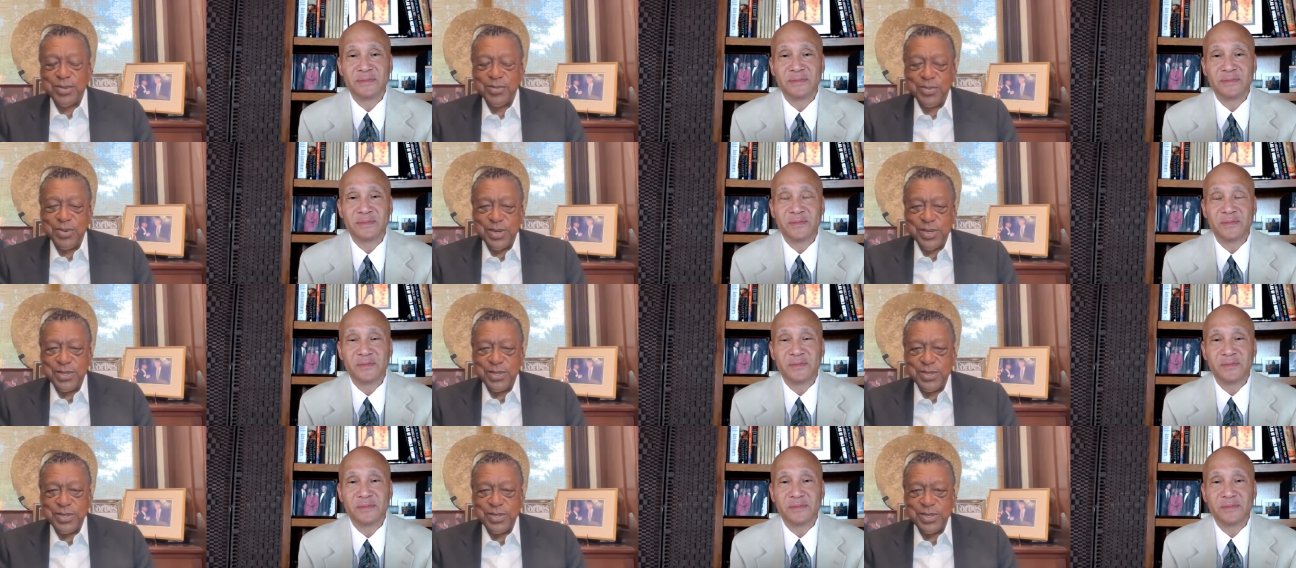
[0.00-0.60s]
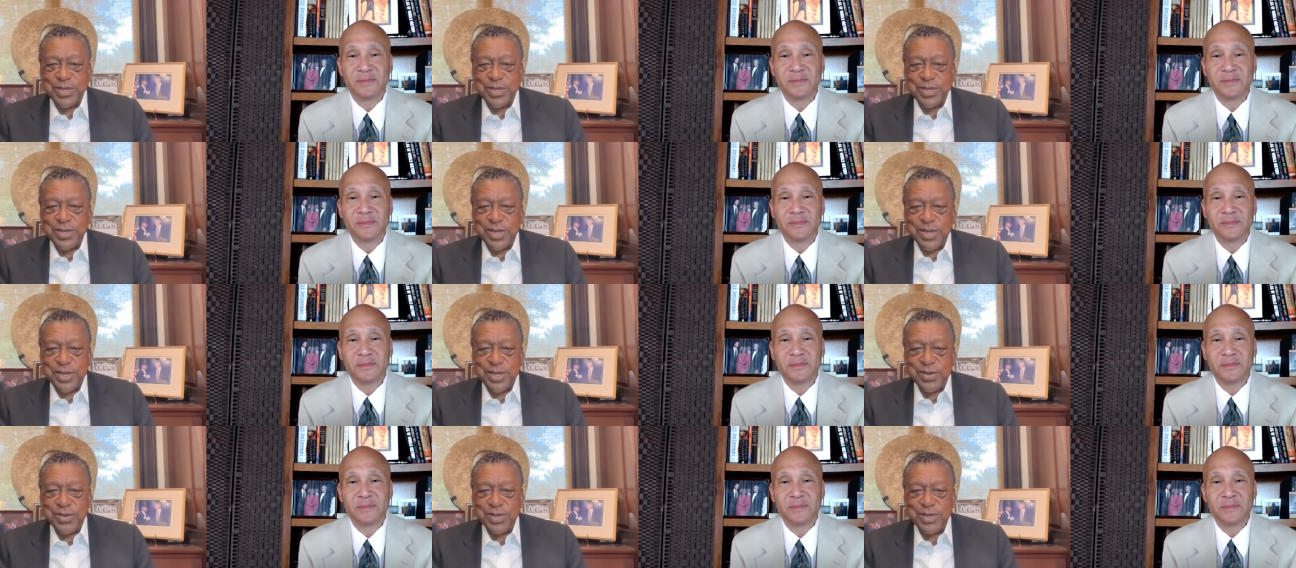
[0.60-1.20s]
Speaker 1: was an
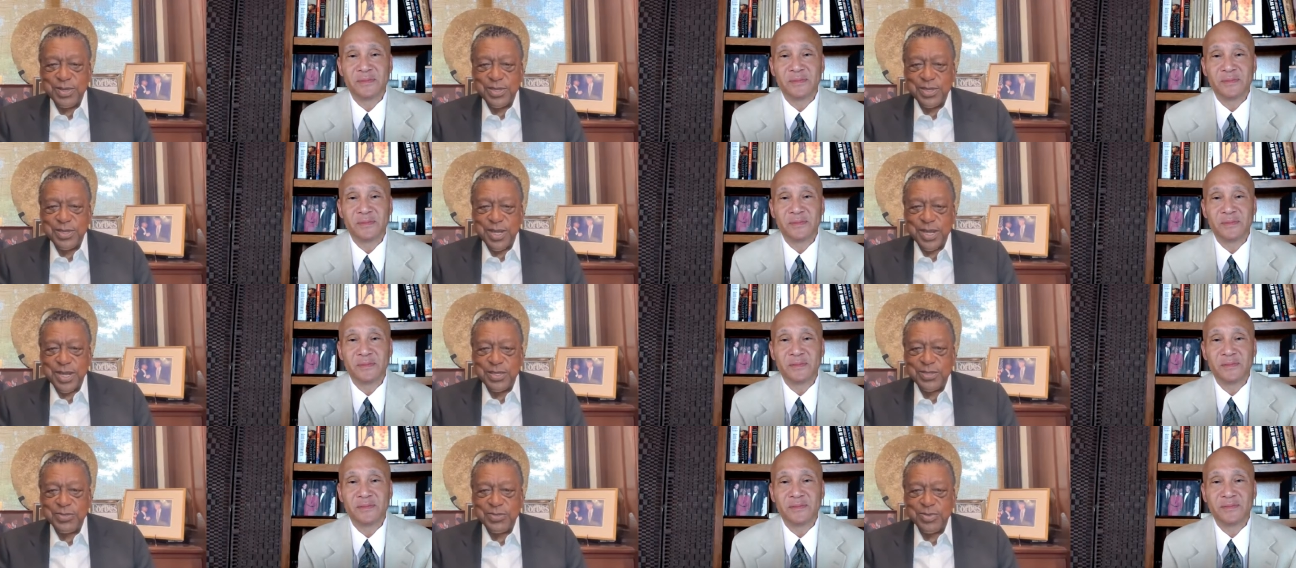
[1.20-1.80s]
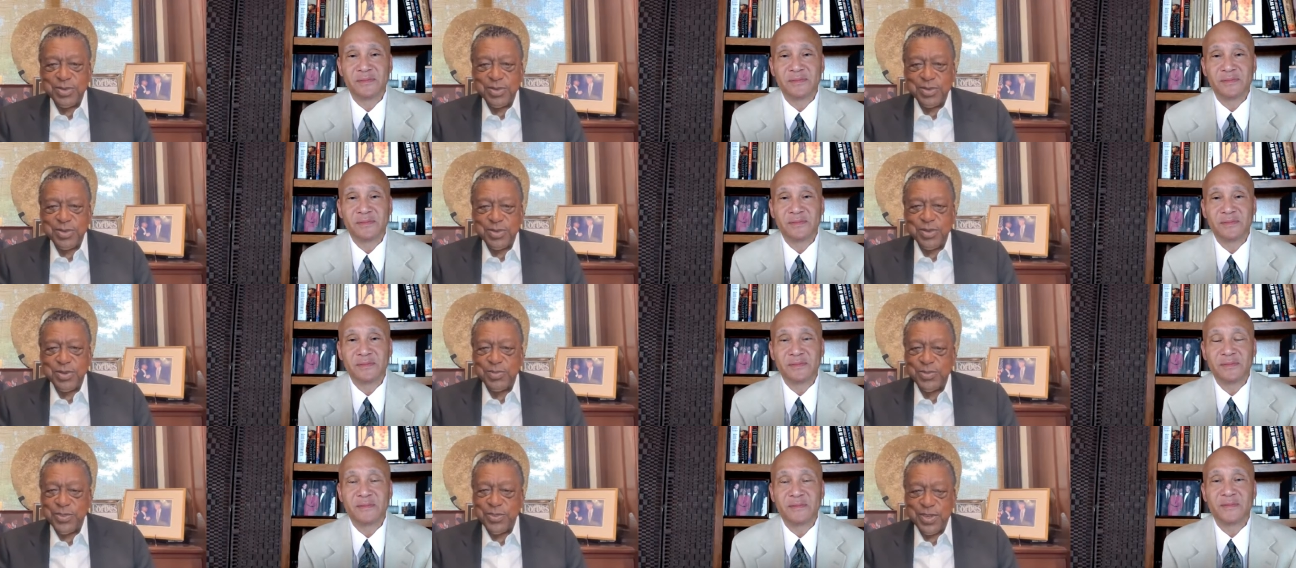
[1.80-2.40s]
was an entrepreneur
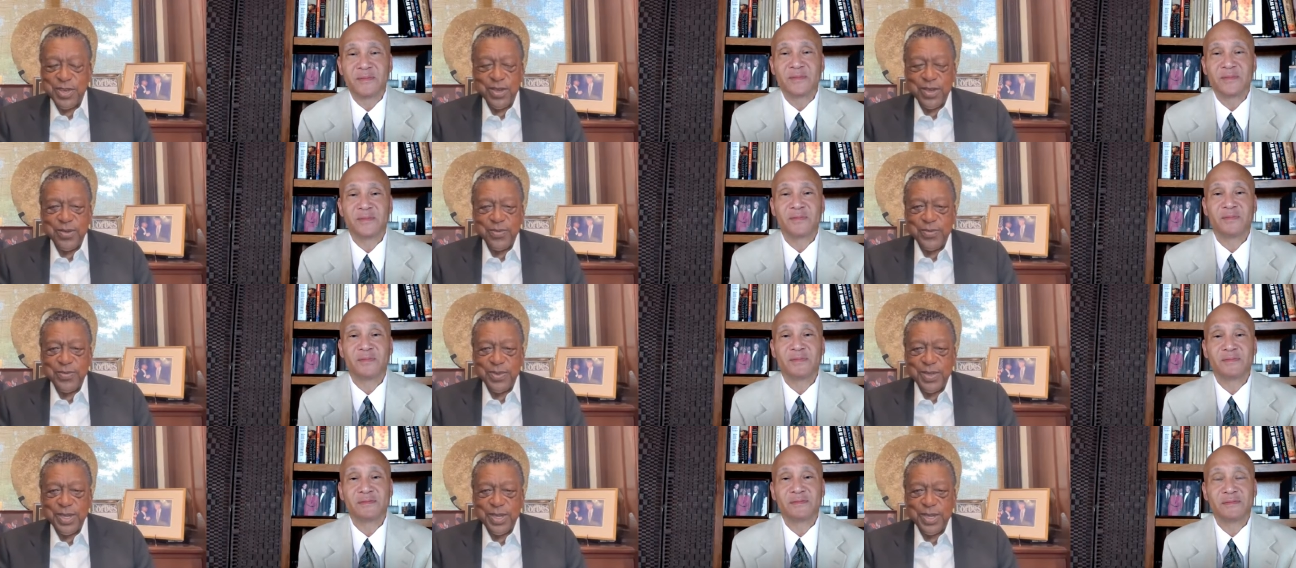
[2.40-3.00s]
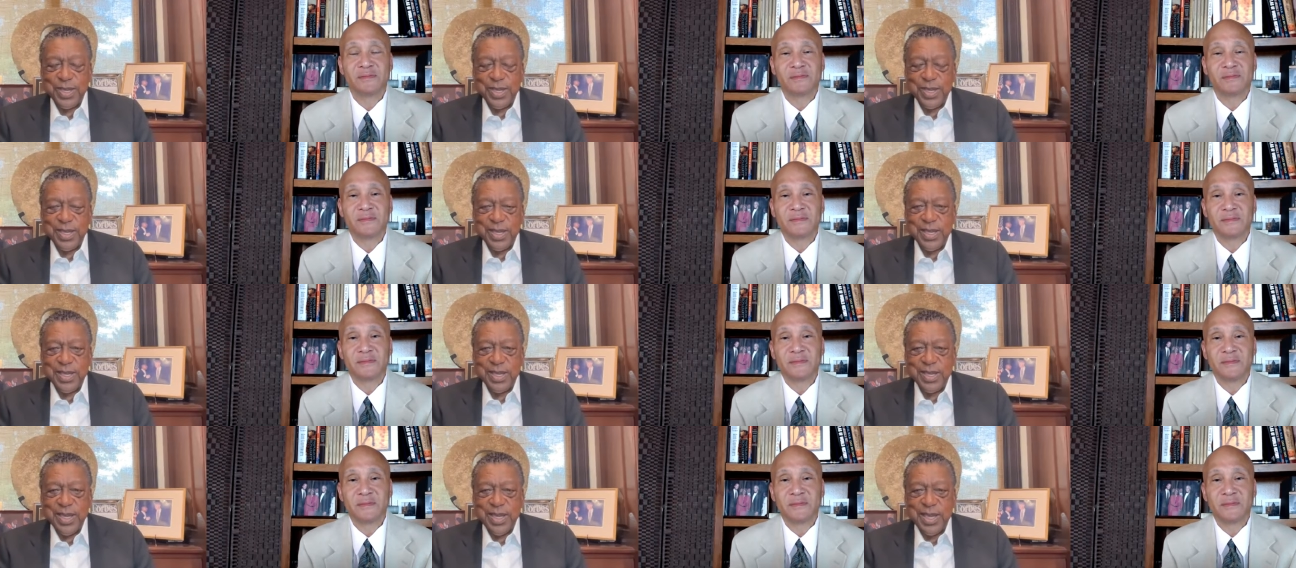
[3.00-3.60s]
himself
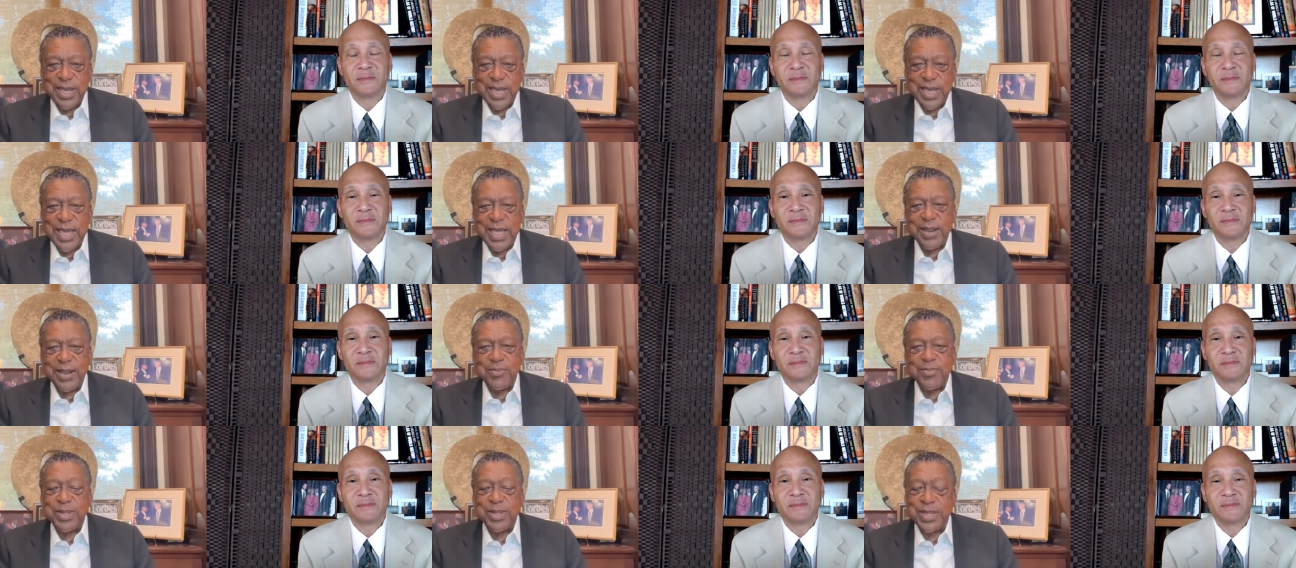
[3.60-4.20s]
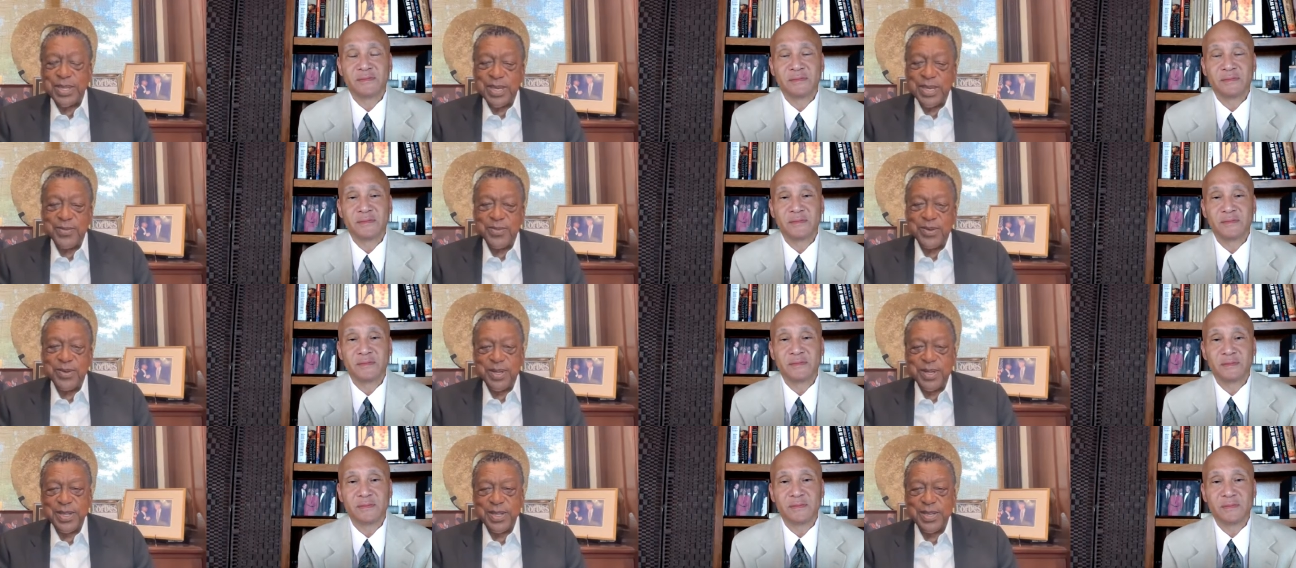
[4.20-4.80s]
uh, and a
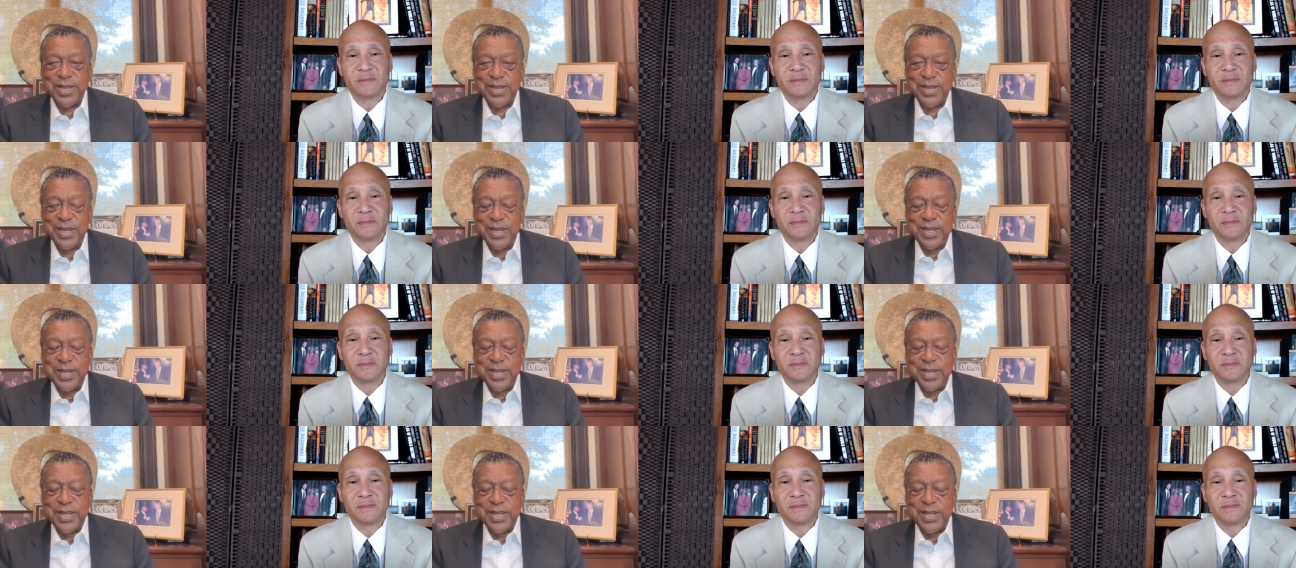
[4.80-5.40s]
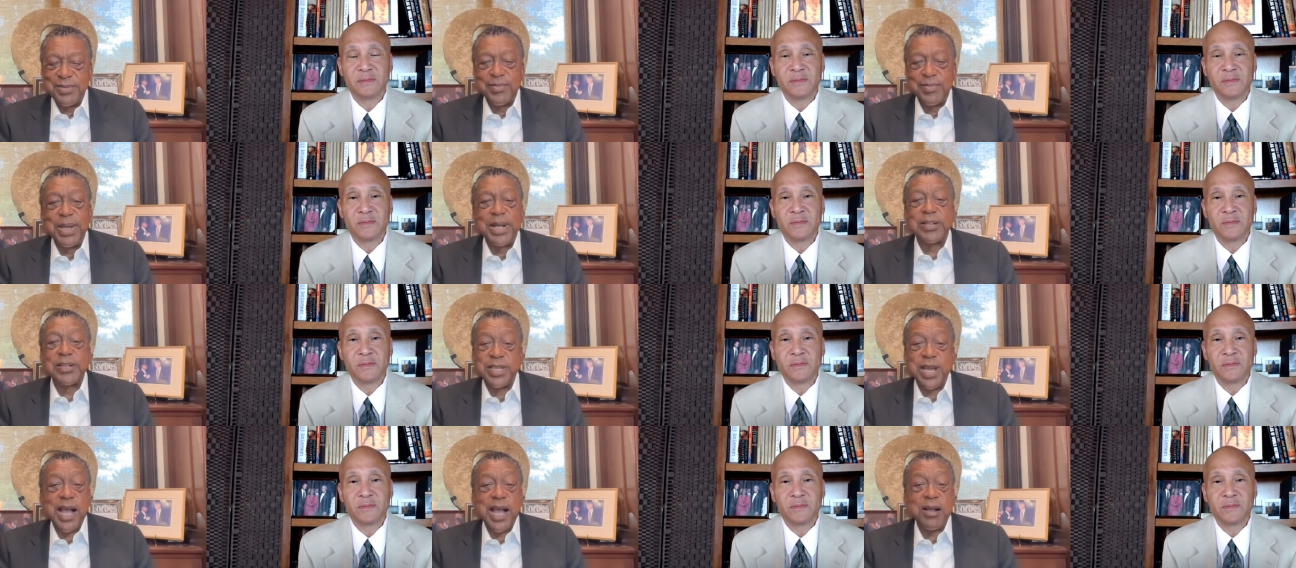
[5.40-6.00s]
believer in
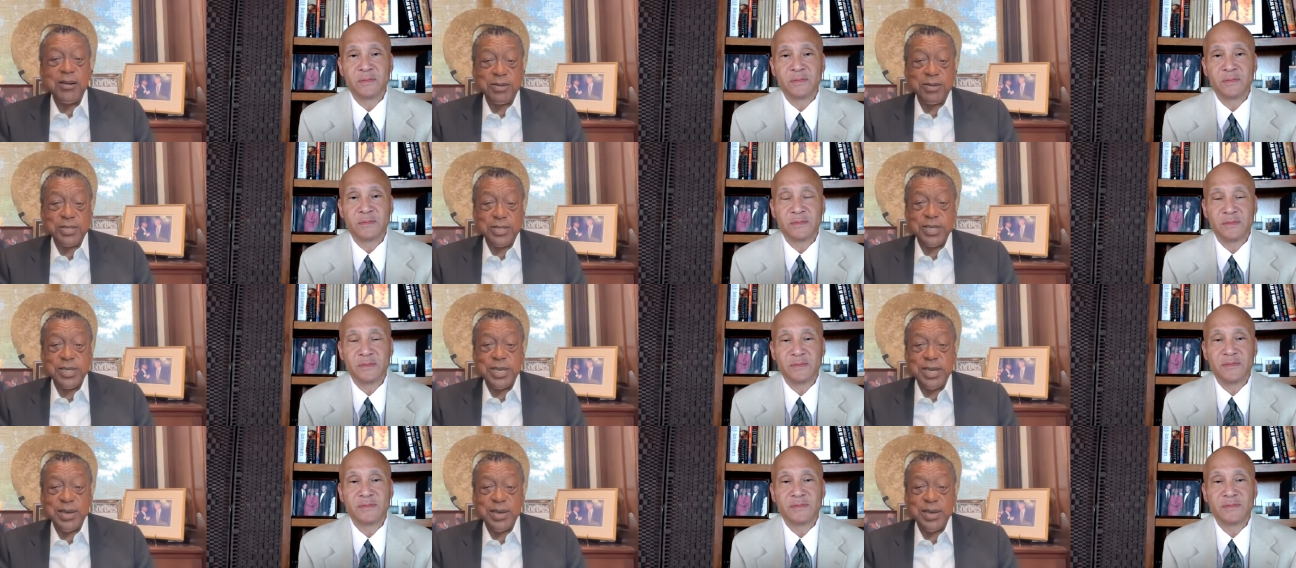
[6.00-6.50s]
meritocracy.